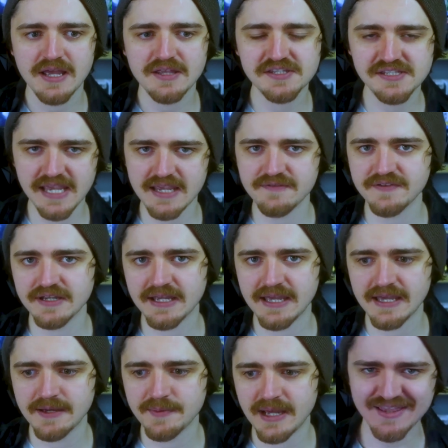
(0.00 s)
saving
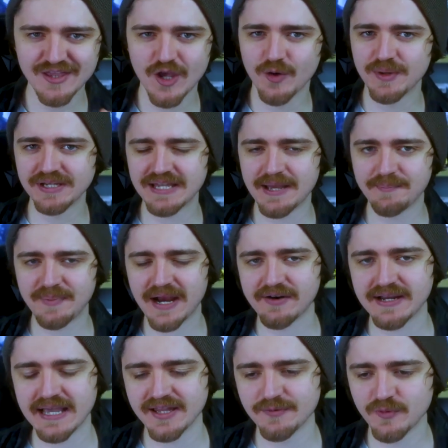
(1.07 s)
him and knowing that
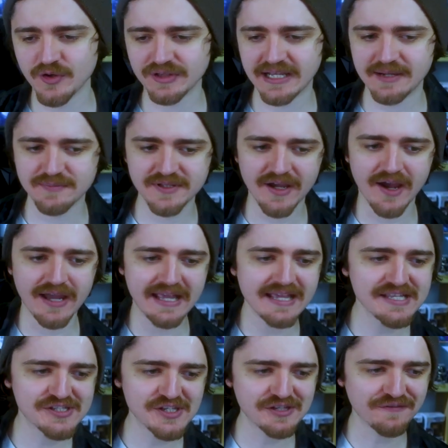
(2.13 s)
Barry Allen won't let him die,
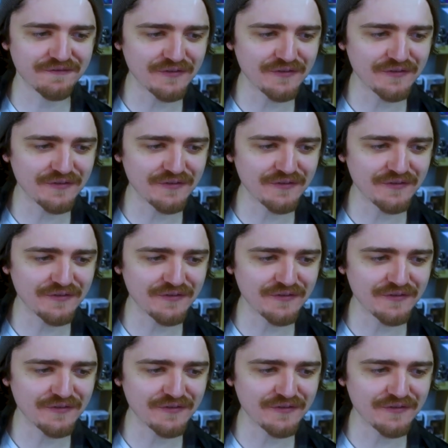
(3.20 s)
he's just